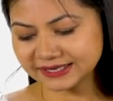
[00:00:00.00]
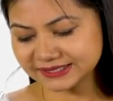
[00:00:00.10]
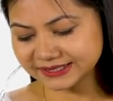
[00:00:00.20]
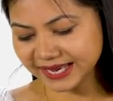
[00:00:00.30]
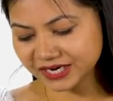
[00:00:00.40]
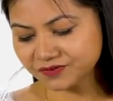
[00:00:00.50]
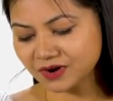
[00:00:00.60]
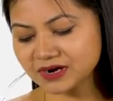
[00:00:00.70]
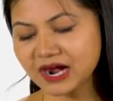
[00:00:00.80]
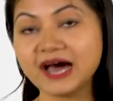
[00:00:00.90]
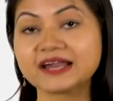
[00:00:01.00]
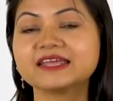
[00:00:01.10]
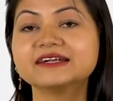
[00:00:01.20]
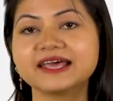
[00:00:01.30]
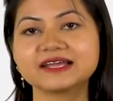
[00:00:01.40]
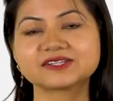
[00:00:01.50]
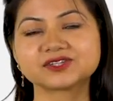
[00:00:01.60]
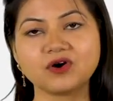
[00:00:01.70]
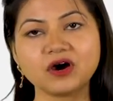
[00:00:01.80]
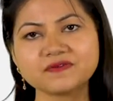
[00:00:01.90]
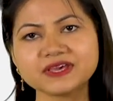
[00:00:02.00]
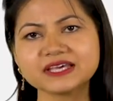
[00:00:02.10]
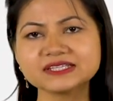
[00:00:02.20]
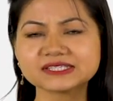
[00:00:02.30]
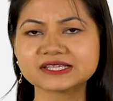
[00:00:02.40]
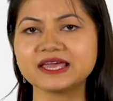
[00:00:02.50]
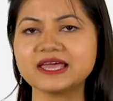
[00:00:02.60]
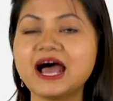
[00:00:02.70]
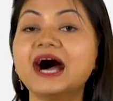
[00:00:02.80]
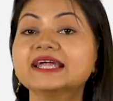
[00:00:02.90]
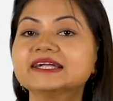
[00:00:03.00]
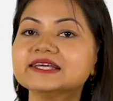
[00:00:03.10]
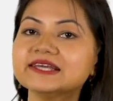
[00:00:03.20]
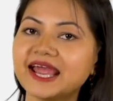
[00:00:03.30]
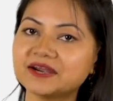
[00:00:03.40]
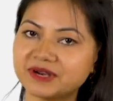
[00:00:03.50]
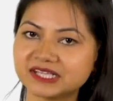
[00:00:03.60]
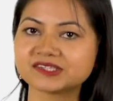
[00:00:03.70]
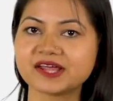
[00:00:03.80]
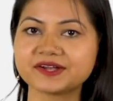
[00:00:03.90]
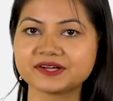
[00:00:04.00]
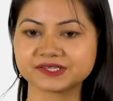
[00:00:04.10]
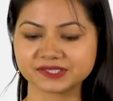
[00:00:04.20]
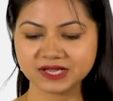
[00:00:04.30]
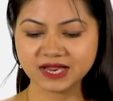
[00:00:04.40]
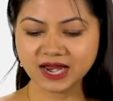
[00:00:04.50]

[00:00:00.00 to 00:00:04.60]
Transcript: network architect, or we can say IT administrators.